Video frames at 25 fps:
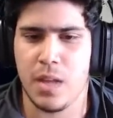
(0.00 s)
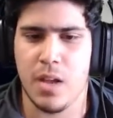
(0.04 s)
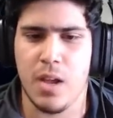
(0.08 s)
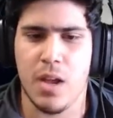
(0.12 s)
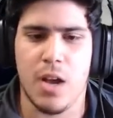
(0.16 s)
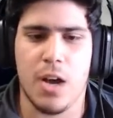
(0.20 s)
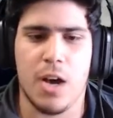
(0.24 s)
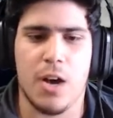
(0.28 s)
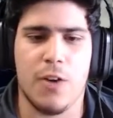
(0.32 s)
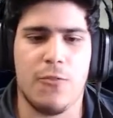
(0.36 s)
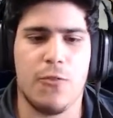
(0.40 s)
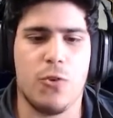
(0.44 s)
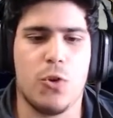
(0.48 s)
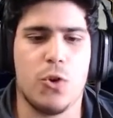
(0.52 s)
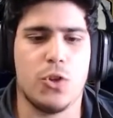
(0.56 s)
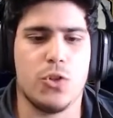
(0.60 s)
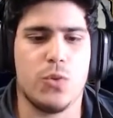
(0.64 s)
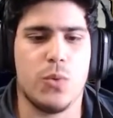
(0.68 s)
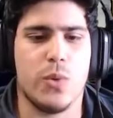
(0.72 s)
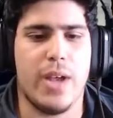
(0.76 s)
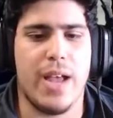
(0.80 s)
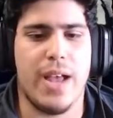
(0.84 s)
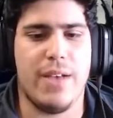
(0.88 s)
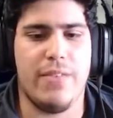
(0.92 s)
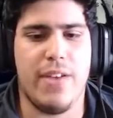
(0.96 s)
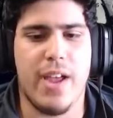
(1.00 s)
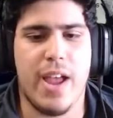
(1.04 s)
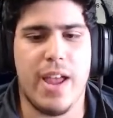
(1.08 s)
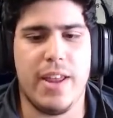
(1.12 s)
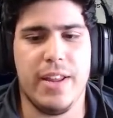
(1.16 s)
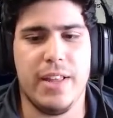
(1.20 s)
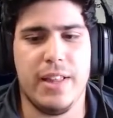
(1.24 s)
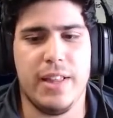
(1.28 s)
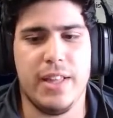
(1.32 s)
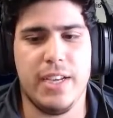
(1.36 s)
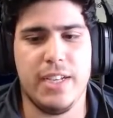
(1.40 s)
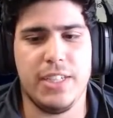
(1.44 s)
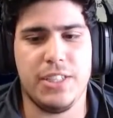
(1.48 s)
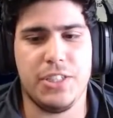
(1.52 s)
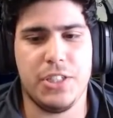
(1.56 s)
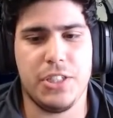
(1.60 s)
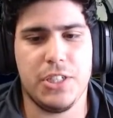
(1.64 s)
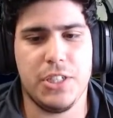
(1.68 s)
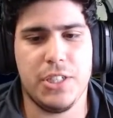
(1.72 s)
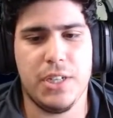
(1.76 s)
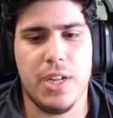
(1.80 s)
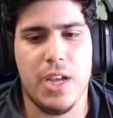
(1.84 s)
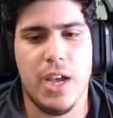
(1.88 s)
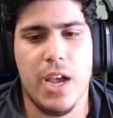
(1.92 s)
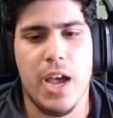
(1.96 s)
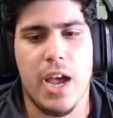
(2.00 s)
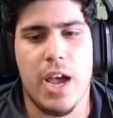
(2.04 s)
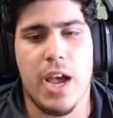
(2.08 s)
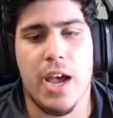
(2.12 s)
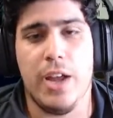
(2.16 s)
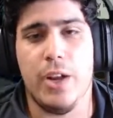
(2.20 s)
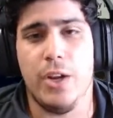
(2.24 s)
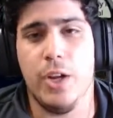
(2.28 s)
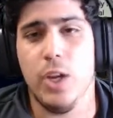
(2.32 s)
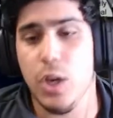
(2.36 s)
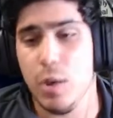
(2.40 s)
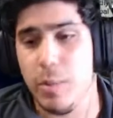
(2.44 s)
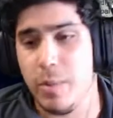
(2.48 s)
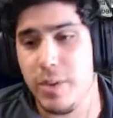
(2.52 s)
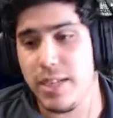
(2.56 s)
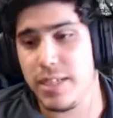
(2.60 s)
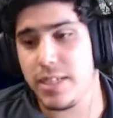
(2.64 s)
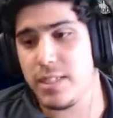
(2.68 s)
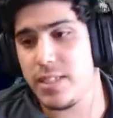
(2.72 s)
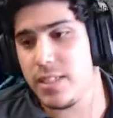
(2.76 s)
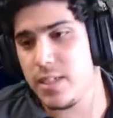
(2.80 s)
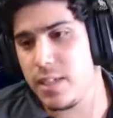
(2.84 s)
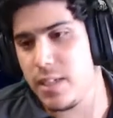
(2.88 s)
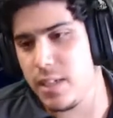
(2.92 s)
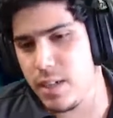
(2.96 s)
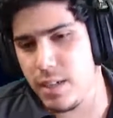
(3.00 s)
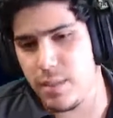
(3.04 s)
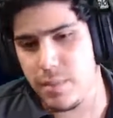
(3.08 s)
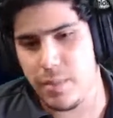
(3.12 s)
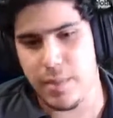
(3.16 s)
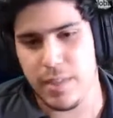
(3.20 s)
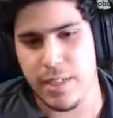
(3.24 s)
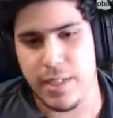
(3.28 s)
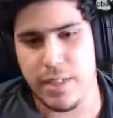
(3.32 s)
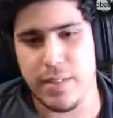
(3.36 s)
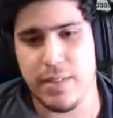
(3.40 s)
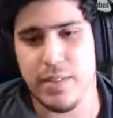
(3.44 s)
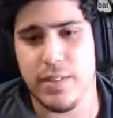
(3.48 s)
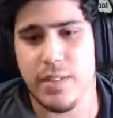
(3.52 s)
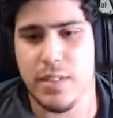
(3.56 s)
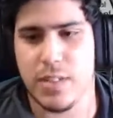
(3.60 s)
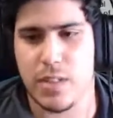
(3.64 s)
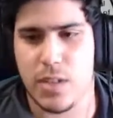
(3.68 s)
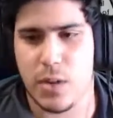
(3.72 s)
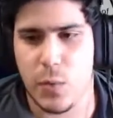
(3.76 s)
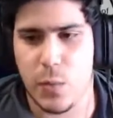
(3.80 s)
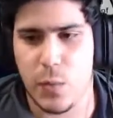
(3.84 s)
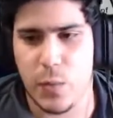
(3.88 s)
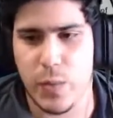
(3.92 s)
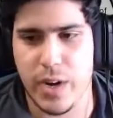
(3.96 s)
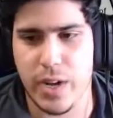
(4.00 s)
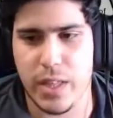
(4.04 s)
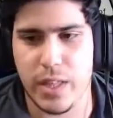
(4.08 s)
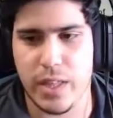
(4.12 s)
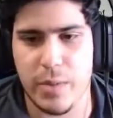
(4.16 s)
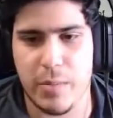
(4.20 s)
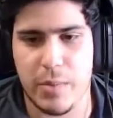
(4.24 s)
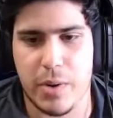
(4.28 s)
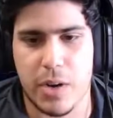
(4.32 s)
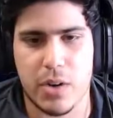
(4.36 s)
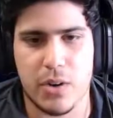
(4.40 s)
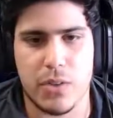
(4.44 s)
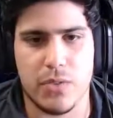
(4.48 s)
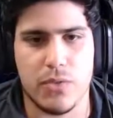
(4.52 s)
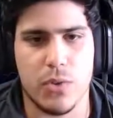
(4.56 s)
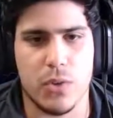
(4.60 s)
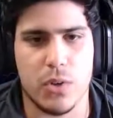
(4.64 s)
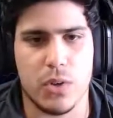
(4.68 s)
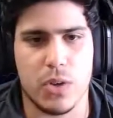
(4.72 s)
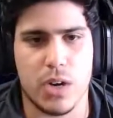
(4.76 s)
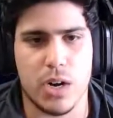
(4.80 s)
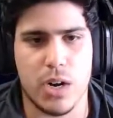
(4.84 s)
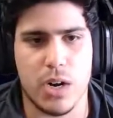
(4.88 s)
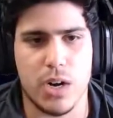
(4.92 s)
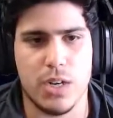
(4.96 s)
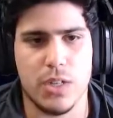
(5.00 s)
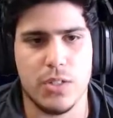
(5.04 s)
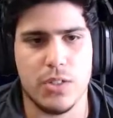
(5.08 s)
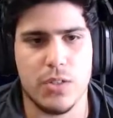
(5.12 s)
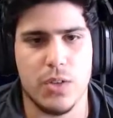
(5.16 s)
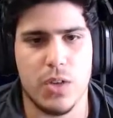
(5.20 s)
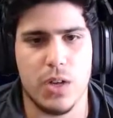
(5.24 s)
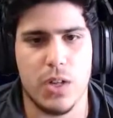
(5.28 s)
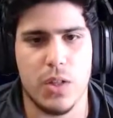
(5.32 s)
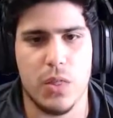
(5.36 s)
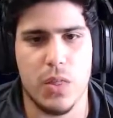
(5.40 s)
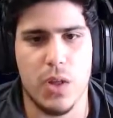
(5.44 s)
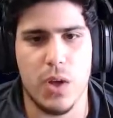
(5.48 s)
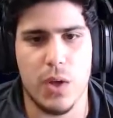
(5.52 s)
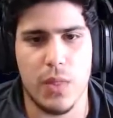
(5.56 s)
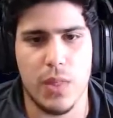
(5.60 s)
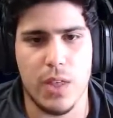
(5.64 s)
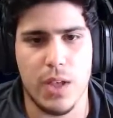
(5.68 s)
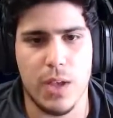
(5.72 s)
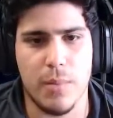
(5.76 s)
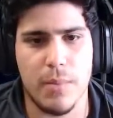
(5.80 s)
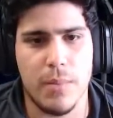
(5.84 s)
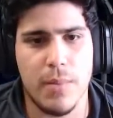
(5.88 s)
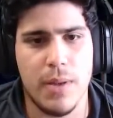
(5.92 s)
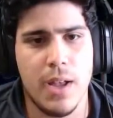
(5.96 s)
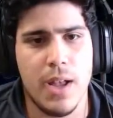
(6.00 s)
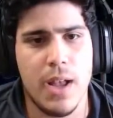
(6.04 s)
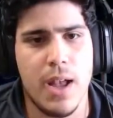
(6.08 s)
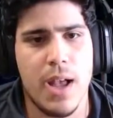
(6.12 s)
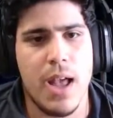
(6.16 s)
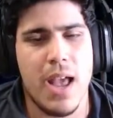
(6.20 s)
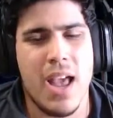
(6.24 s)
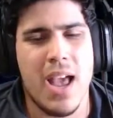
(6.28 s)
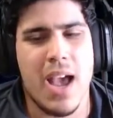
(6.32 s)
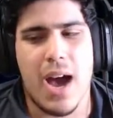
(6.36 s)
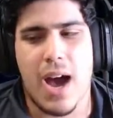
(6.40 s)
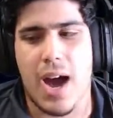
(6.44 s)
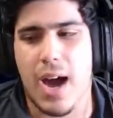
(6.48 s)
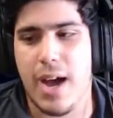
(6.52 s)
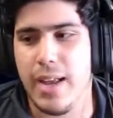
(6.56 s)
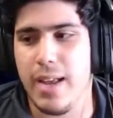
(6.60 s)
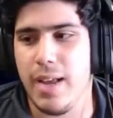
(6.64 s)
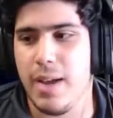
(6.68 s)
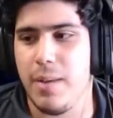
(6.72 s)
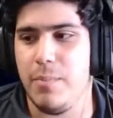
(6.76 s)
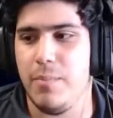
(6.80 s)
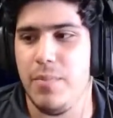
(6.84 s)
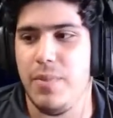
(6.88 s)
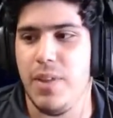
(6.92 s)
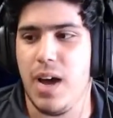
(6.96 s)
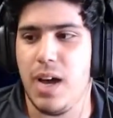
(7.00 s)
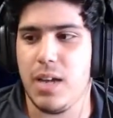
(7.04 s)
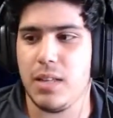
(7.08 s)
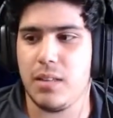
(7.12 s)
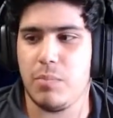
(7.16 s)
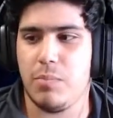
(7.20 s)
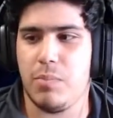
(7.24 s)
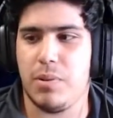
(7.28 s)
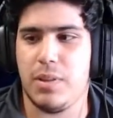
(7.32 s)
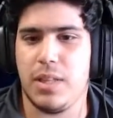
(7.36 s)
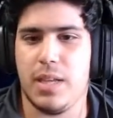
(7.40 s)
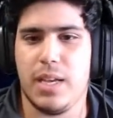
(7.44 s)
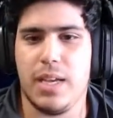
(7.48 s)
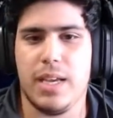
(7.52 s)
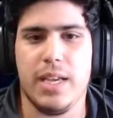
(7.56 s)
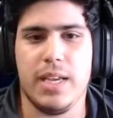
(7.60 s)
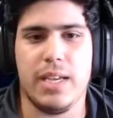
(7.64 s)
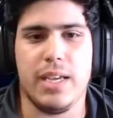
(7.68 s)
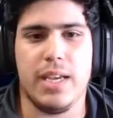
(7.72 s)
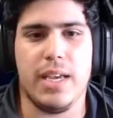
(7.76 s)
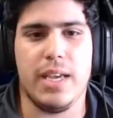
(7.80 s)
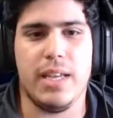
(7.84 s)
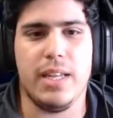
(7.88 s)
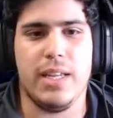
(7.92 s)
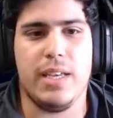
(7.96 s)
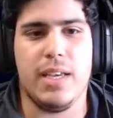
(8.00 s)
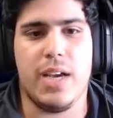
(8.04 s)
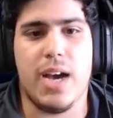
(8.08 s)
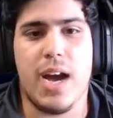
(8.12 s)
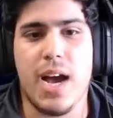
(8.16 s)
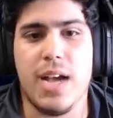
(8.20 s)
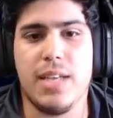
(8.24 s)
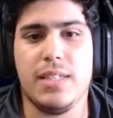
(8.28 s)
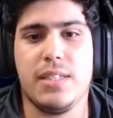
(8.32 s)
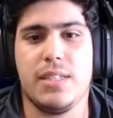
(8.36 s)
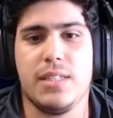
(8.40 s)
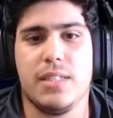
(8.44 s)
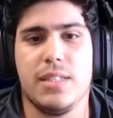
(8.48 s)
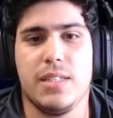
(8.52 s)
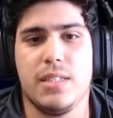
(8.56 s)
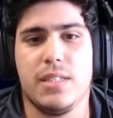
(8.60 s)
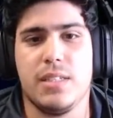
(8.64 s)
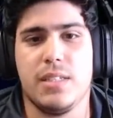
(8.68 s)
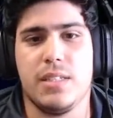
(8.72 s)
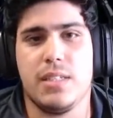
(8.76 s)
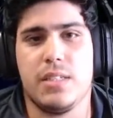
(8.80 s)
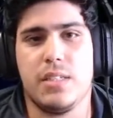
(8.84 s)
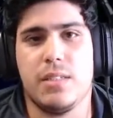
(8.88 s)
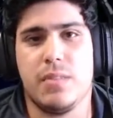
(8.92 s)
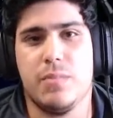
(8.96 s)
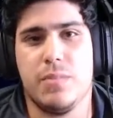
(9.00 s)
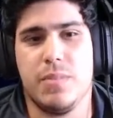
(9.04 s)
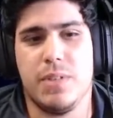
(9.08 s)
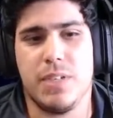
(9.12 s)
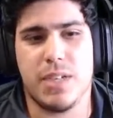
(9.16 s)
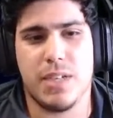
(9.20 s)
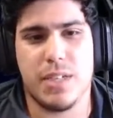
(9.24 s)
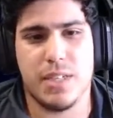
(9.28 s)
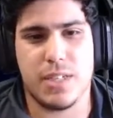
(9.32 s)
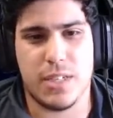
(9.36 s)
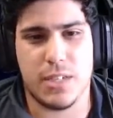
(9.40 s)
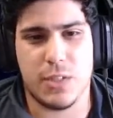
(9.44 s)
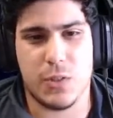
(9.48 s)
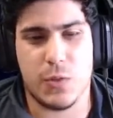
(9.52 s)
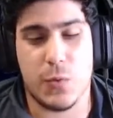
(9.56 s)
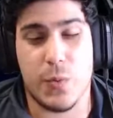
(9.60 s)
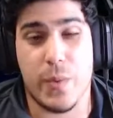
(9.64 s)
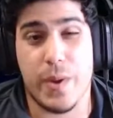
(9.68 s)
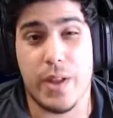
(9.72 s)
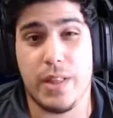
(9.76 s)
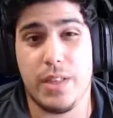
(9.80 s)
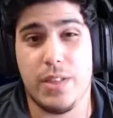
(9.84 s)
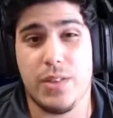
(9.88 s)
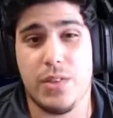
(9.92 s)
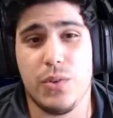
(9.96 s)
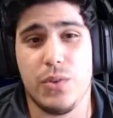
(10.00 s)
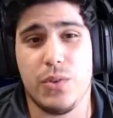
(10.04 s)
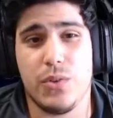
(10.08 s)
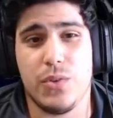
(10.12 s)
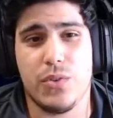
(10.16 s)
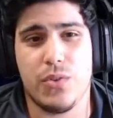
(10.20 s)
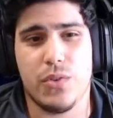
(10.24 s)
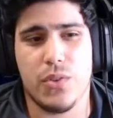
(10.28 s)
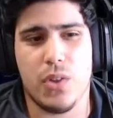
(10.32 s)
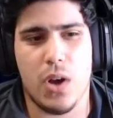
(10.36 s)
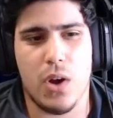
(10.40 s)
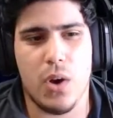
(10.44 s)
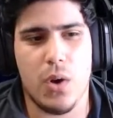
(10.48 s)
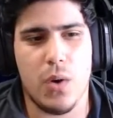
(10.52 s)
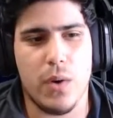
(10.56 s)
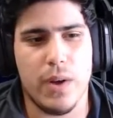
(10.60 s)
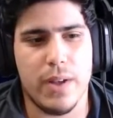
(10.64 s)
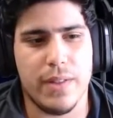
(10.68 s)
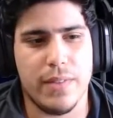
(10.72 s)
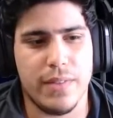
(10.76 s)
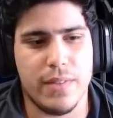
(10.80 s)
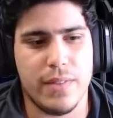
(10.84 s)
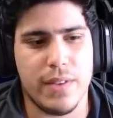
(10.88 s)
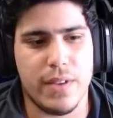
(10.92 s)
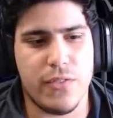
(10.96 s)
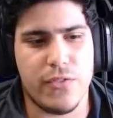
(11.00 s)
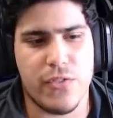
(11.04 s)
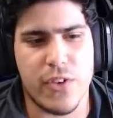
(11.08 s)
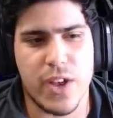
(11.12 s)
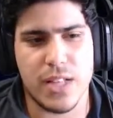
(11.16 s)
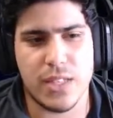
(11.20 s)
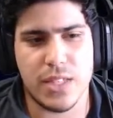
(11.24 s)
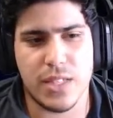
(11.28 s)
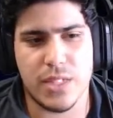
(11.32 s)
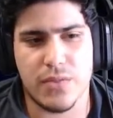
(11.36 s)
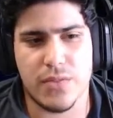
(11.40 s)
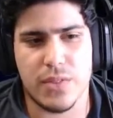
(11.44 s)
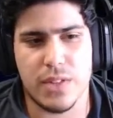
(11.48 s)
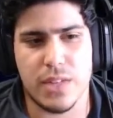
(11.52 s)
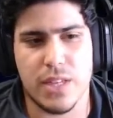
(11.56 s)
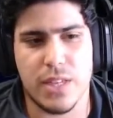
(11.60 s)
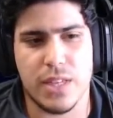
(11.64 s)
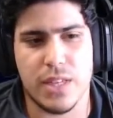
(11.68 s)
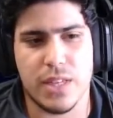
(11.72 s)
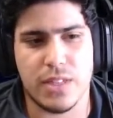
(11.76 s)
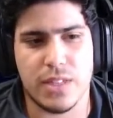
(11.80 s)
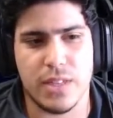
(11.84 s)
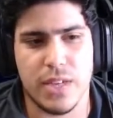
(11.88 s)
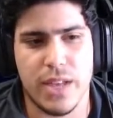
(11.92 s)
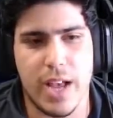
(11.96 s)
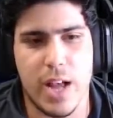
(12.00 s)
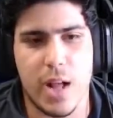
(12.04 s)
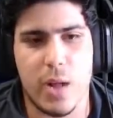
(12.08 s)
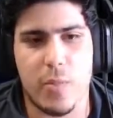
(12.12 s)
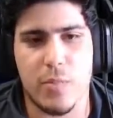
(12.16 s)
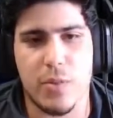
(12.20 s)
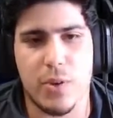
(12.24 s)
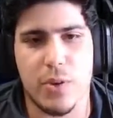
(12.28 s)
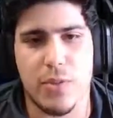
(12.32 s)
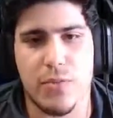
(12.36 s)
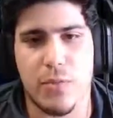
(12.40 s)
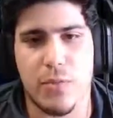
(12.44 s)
Of course, we have Annihilation, Anubis. I mean, these are really powerful cards, you all know them. I am not playing any Isis because it's really too slow, and defensively it doesn't help you if you're